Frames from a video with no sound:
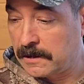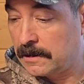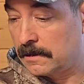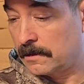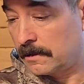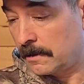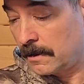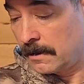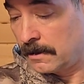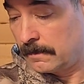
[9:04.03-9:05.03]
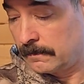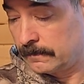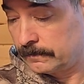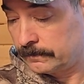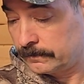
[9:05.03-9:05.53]
is
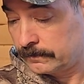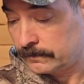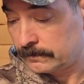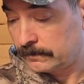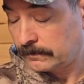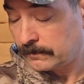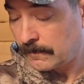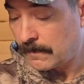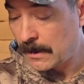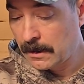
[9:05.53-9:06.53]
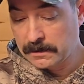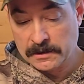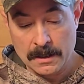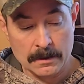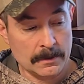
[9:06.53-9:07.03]
and
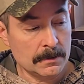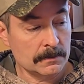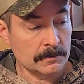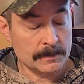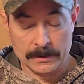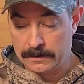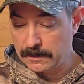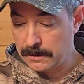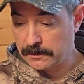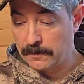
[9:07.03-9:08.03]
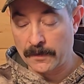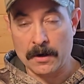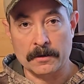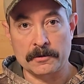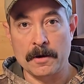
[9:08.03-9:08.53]
see how it goes. But so
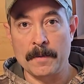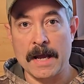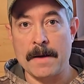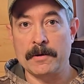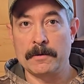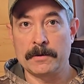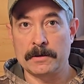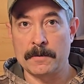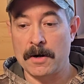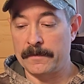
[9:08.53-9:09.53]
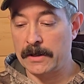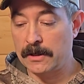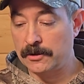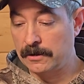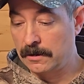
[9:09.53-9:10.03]
far, extremely happy with this
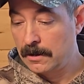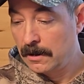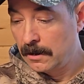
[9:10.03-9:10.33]
modification.